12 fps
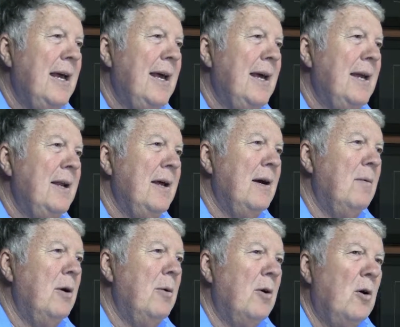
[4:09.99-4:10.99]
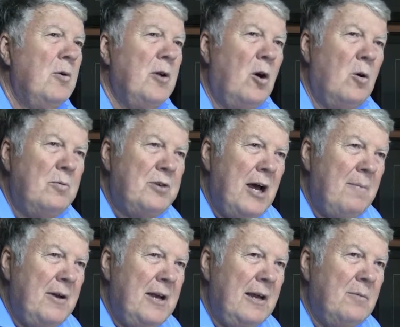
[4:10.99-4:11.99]
and we were on the Home
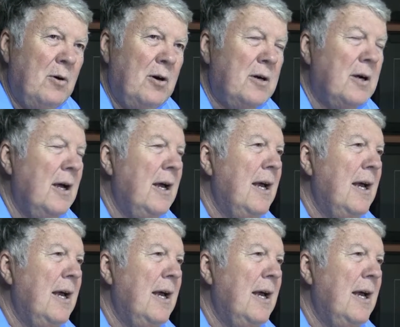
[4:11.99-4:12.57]
Shopping Network,